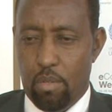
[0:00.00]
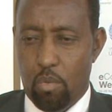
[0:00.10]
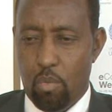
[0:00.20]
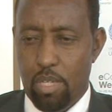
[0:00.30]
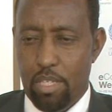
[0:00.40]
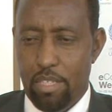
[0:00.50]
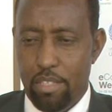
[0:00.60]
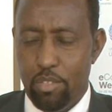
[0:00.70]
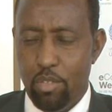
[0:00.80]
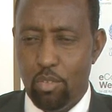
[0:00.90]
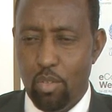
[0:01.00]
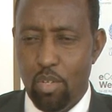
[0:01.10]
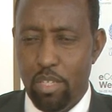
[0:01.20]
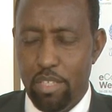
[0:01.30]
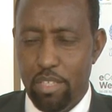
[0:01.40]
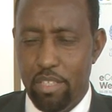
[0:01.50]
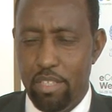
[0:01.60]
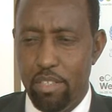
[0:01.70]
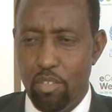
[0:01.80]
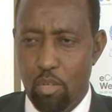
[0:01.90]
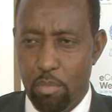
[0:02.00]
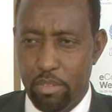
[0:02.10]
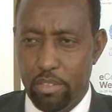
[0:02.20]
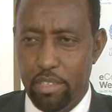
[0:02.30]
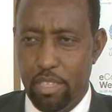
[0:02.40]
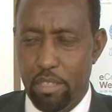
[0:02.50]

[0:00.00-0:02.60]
Well, it's not only e-commerce.